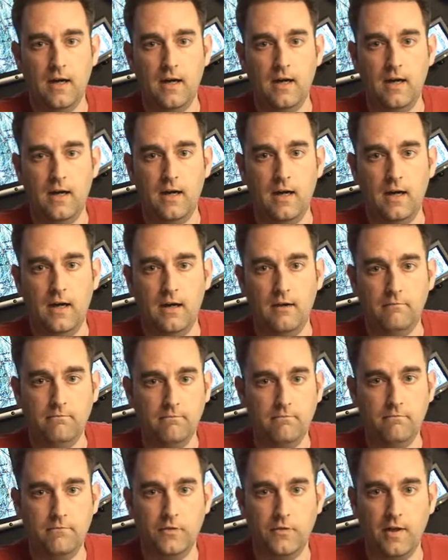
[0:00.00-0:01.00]
Uh,
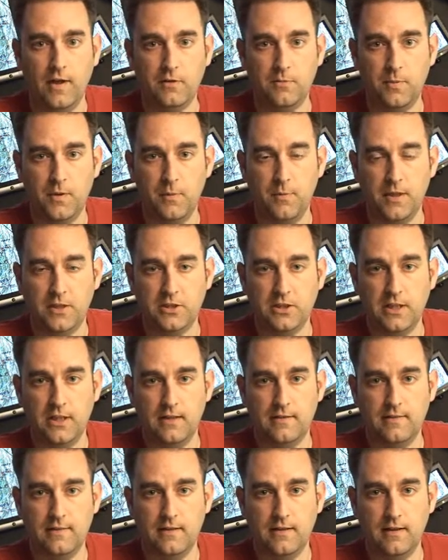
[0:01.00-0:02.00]
so that's pretty much
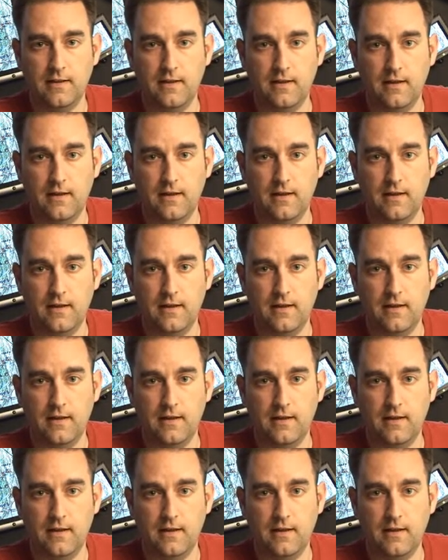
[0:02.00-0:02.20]
it.